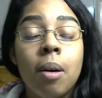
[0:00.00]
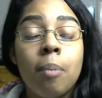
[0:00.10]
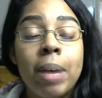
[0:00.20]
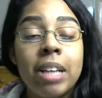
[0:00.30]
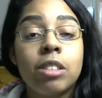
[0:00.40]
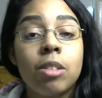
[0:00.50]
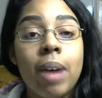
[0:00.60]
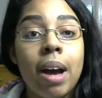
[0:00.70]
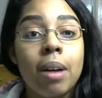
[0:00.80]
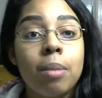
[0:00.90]
based
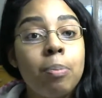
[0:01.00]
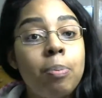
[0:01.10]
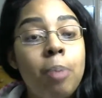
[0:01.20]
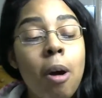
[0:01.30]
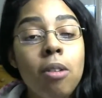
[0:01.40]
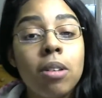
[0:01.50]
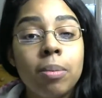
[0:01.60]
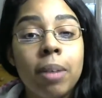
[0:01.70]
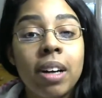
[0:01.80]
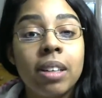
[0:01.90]
around
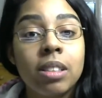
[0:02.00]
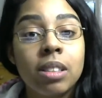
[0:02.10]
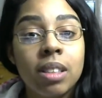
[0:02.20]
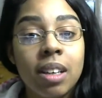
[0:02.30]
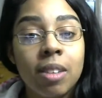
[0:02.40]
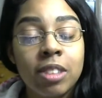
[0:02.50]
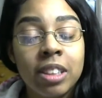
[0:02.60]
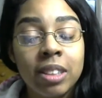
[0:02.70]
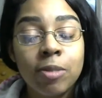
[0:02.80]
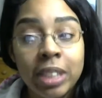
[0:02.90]
Pokemon's
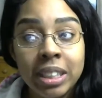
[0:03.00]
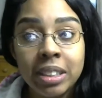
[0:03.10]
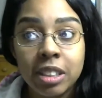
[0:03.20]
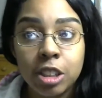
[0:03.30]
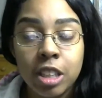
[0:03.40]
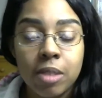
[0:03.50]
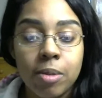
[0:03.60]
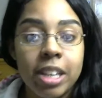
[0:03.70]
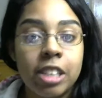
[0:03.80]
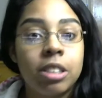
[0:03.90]
recent
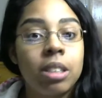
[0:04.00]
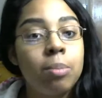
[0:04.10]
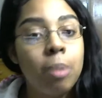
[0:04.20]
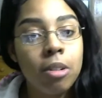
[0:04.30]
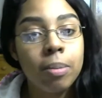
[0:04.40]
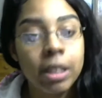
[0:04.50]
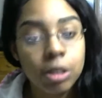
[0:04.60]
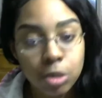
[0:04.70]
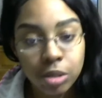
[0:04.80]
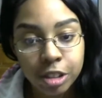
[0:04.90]
generation, Pokemon
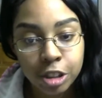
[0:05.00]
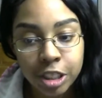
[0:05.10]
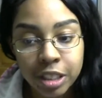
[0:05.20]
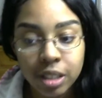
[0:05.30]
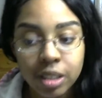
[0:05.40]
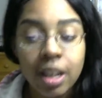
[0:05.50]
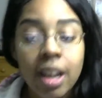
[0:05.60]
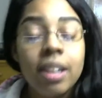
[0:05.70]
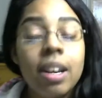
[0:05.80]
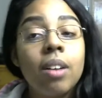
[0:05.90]
Sword and Shield.
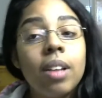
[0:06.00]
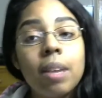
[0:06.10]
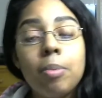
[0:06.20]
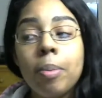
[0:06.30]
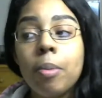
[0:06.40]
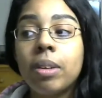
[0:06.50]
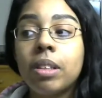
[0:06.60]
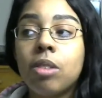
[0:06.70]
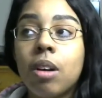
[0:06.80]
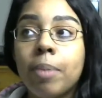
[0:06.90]
Now, a lot of people, when
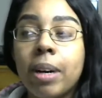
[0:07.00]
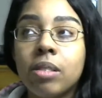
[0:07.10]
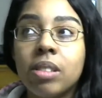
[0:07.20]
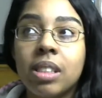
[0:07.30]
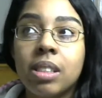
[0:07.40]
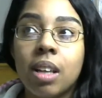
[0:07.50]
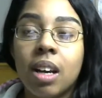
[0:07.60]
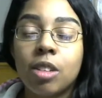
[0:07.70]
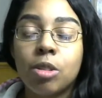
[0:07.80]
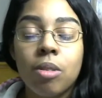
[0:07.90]
they talk about
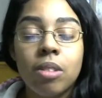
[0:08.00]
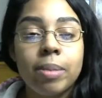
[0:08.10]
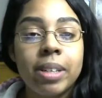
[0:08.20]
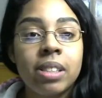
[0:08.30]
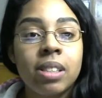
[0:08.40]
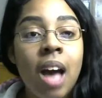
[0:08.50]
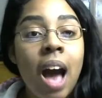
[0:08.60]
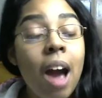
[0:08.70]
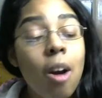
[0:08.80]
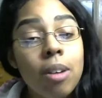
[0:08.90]
tournaments,
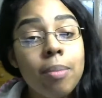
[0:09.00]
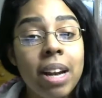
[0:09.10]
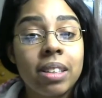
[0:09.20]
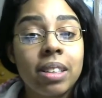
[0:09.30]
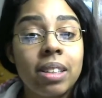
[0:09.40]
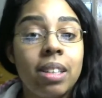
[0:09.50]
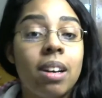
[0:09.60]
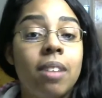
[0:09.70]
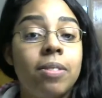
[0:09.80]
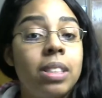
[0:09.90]
I automatically think
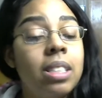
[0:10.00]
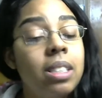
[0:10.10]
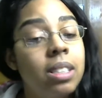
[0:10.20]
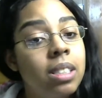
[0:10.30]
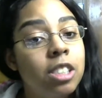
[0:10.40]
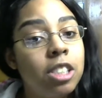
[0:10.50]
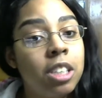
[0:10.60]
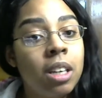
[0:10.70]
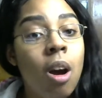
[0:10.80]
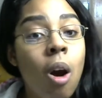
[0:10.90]
of the
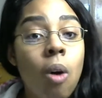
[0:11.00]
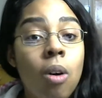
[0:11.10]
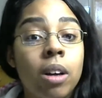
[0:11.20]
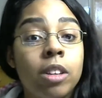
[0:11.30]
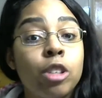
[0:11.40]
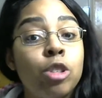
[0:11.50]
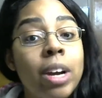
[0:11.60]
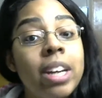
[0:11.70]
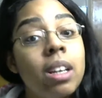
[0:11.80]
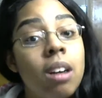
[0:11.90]
TCG or the
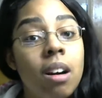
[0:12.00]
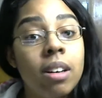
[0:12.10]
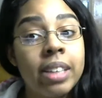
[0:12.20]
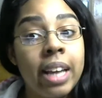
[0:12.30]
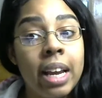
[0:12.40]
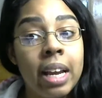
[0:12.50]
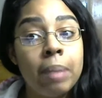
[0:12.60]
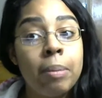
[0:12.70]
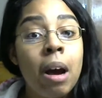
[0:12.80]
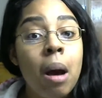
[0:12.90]
trading card
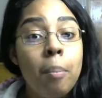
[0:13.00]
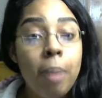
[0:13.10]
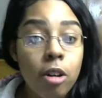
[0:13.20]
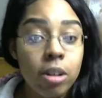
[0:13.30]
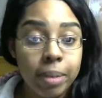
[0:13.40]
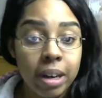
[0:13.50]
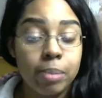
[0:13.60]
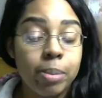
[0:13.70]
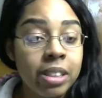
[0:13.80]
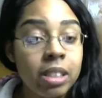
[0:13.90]
game
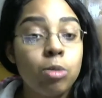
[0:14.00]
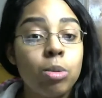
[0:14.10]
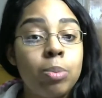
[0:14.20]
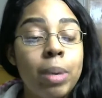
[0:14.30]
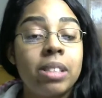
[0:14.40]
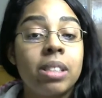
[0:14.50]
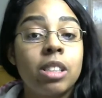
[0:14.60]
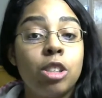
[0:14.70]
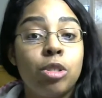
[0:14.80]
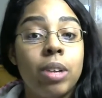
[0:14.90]
Pokemon, but this was
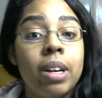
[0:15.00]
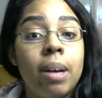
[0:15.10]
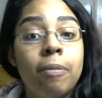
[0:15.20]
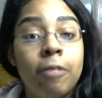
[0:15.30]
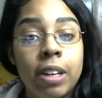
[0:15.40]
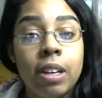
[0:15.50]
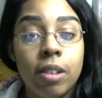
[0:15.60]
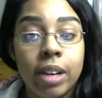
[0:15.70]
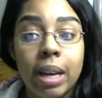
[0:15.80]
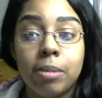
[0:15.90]
basically straight up
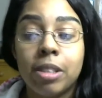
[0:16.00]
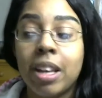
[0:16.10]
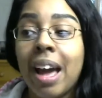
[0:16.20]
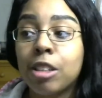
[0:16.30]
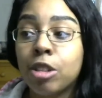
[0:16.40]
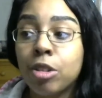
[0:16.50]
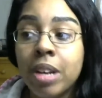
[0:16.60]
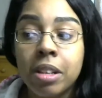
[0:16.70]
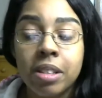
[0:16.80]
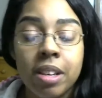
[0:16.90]
video games. They had
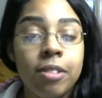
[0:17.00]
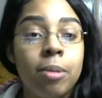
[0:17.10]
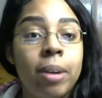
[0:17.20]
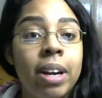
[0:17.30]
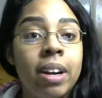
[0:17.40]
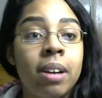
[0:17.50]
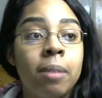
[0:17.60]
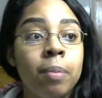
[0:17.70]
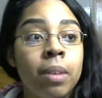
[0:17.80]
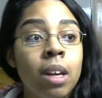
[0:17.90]
screens
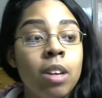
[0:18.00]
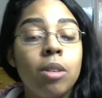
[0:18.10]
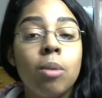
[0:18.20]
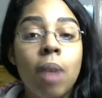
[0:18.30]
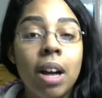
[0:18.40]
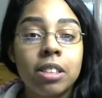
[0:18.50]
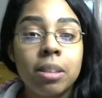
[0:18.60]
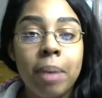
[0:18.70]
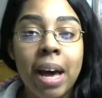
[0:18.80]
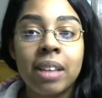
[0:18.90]
everywhere. You can watch
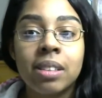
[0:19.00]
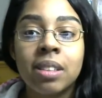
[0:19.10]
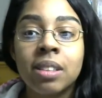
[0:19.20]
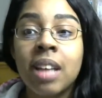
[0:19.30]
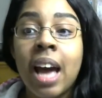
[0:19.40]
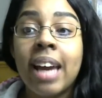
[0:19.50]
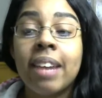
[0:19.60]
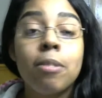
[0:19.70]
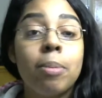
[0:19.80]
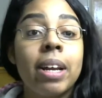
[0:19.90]
the battles, and
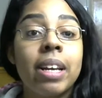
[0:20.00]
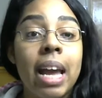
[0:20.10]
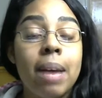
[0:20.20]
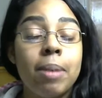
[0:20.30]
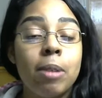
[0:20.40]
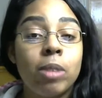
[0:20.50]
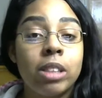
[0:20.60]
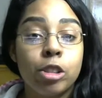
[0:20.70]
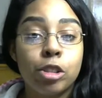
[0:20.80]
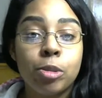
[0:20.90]
everybody came in with
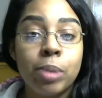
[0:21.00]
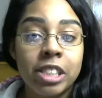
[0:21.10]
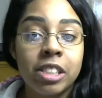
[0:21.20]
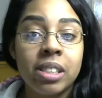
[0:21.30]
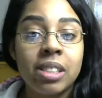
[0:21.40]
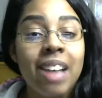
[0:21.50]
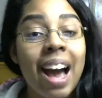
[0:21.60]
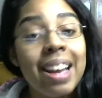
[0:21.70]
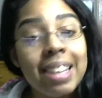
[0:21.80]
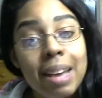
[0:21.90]
their Switches.
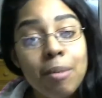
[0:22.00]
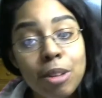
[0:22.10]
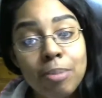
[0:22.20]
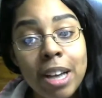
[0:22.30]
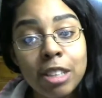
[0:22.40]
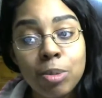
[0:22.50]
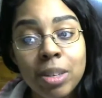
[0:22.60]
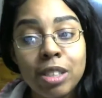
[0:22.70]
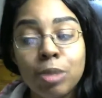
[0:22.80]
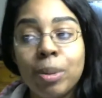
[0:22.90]
I came with my
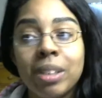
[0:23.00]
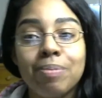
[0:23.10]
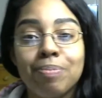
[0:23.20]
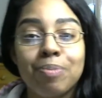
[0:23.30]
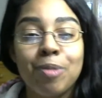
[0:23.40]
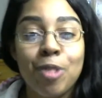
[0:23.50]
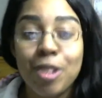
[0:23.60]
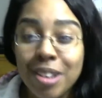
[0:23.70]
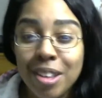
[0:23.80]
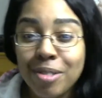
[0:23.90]
Switch, but for
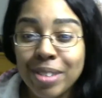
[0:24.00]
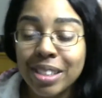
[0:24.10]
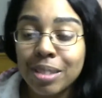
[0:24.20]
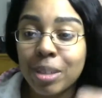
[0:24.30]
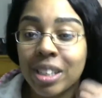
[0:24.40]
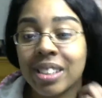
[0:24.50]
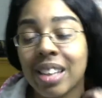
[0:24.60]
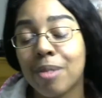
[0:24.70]
another reason, because I